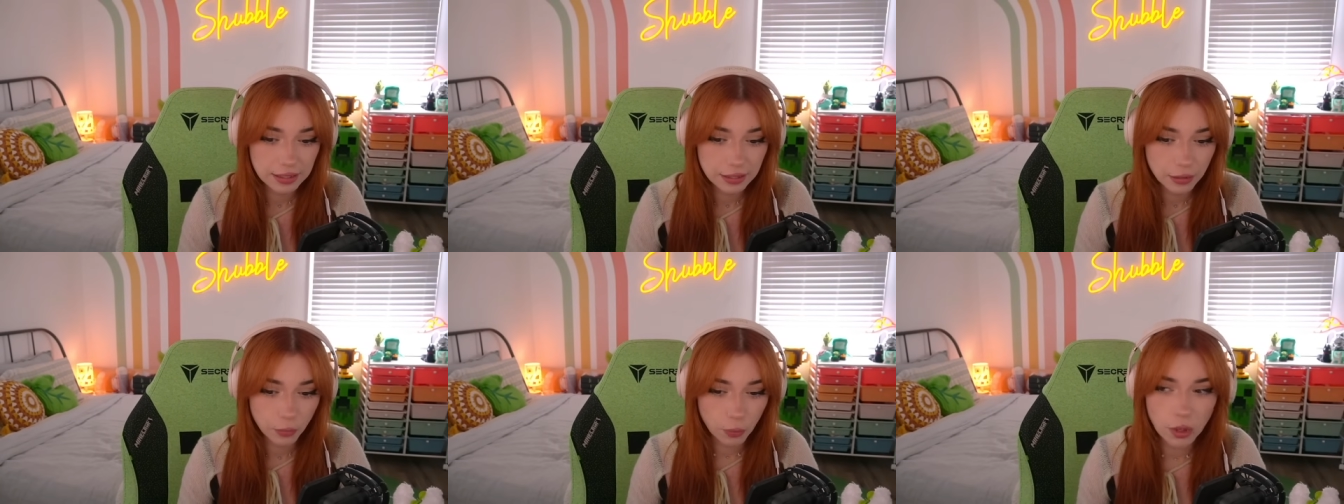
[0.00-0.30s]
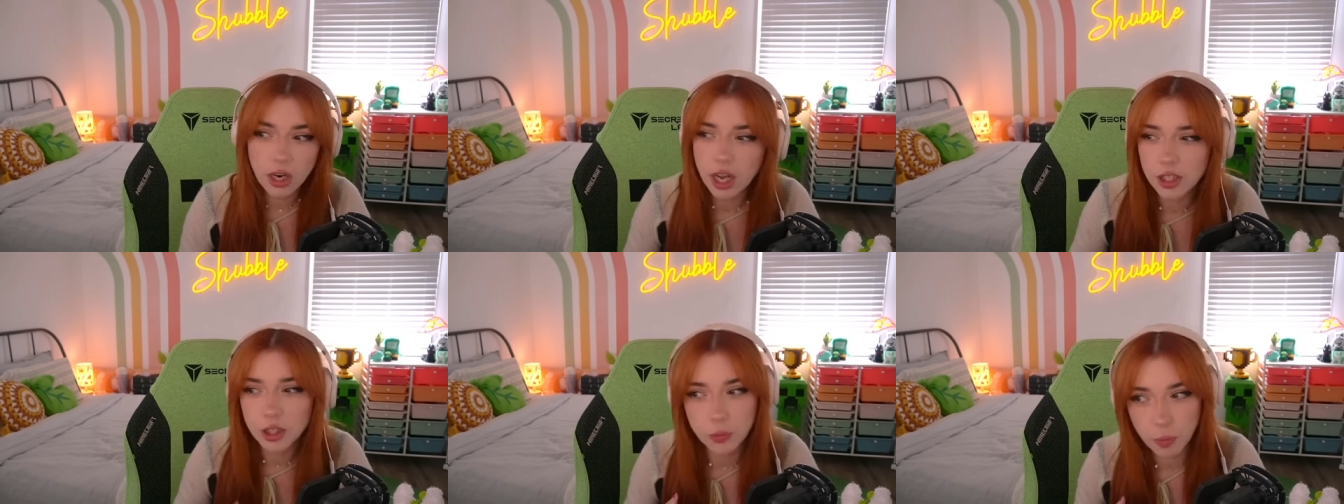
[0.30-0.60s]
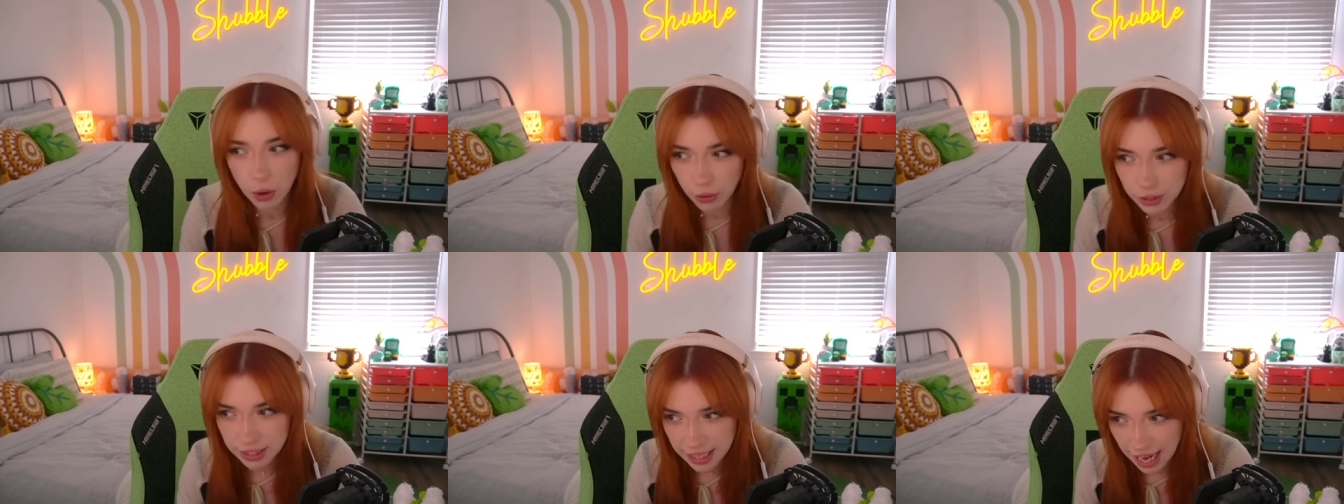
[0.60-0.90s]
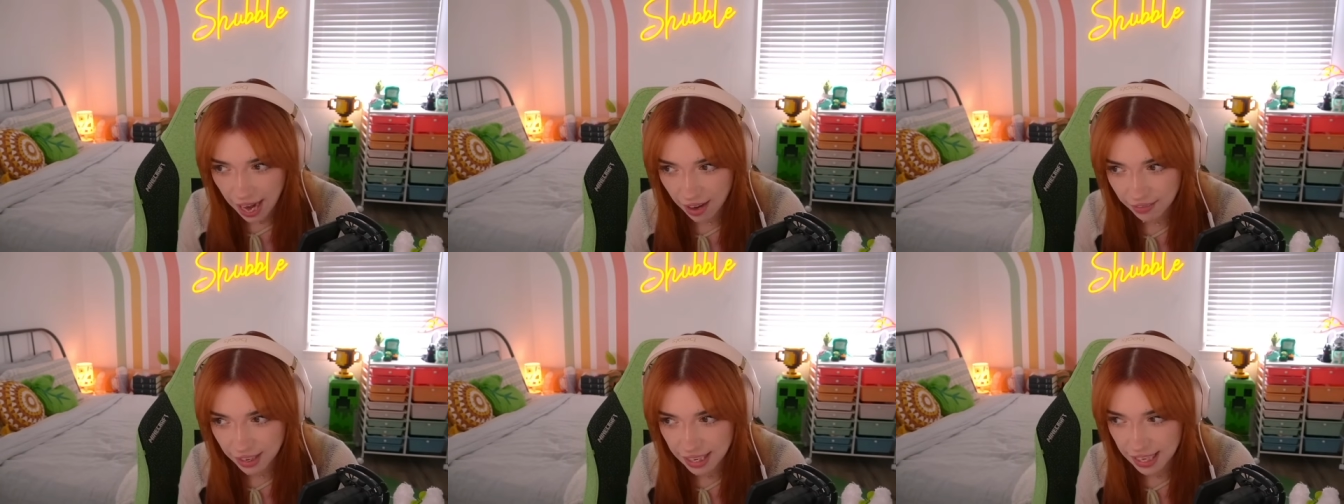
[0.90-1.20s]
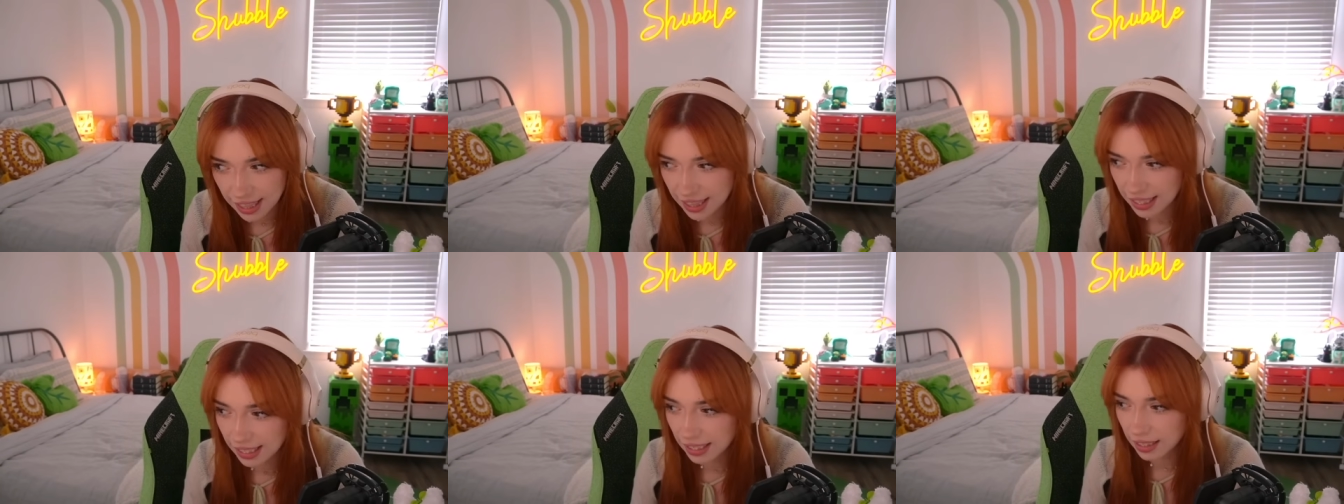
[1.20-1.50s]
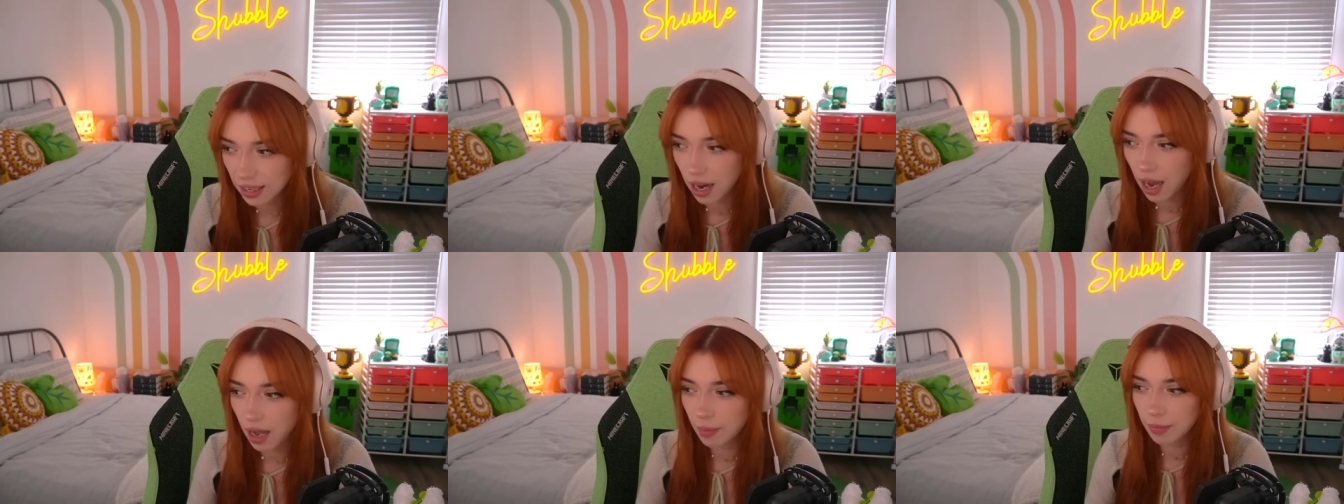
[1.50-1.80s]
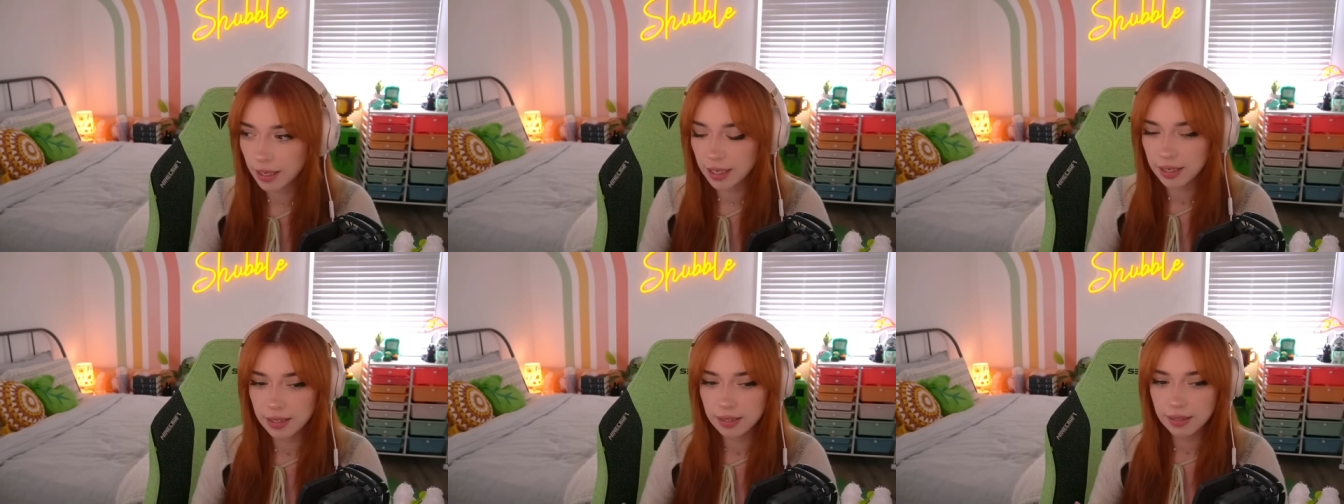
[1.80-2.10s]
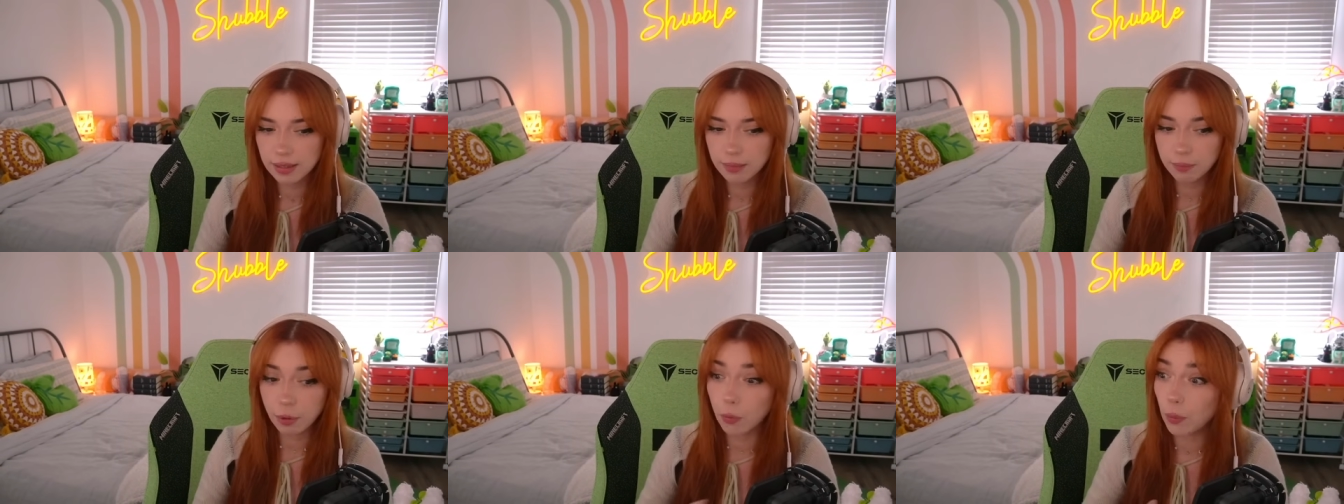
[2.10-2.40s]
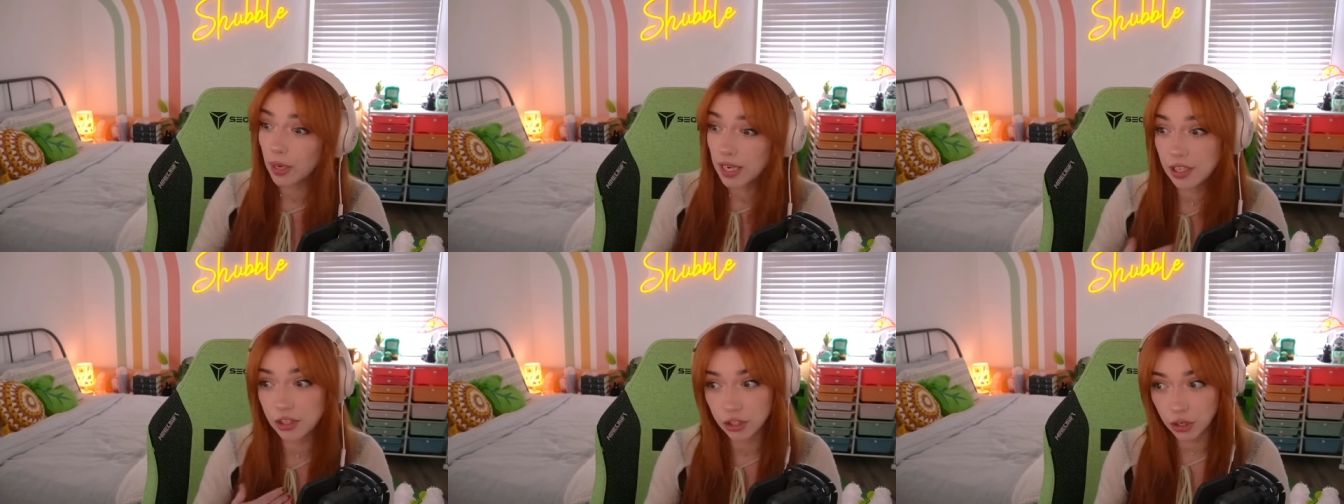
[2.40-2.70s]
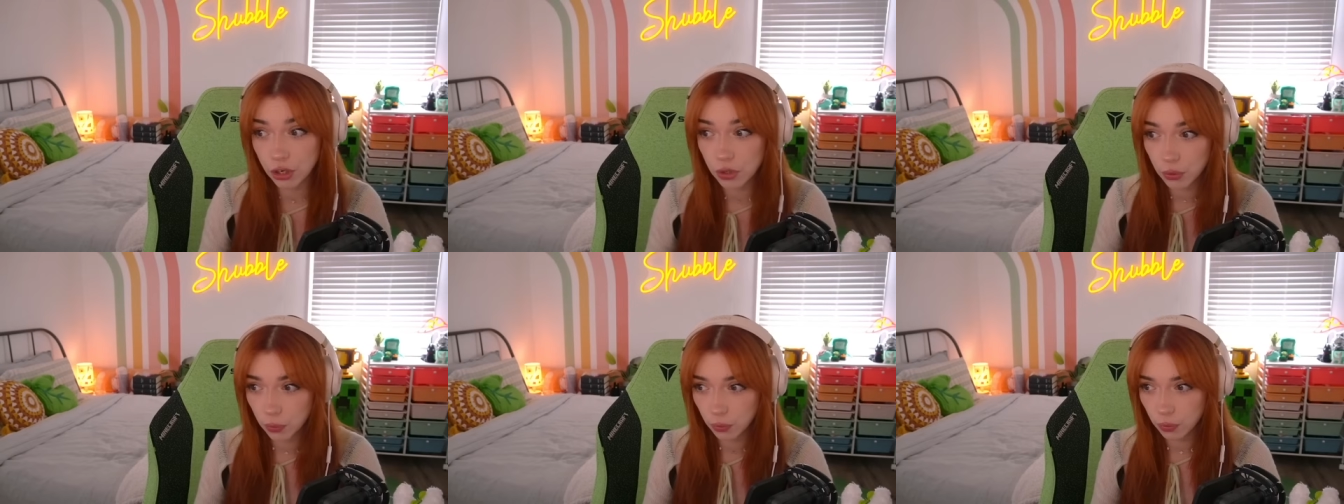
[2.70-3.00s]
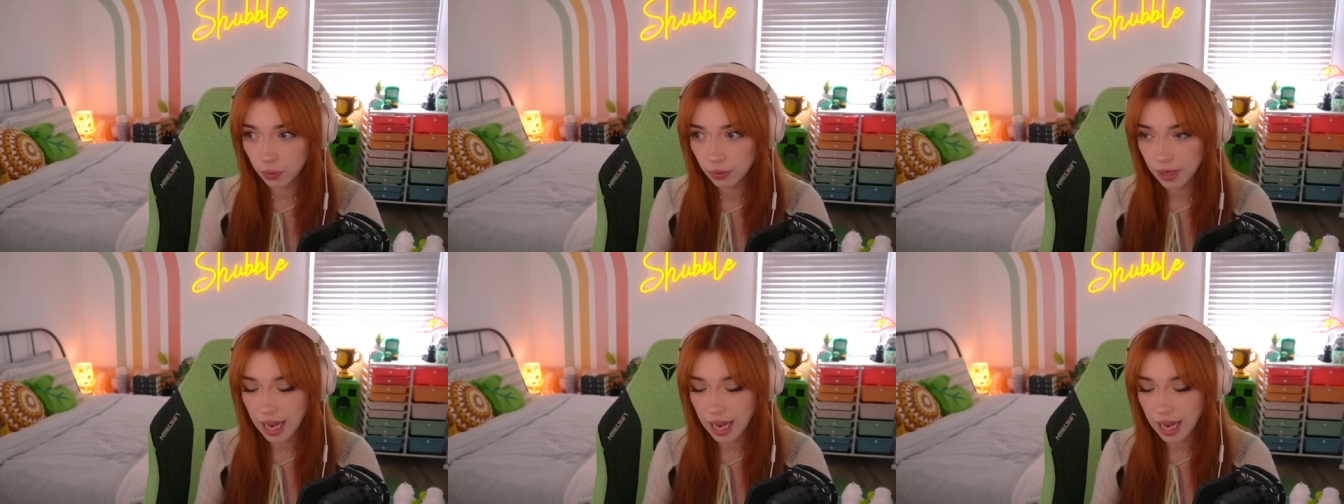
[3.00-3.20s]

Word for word: we're not supposed to have anything in common, but we do.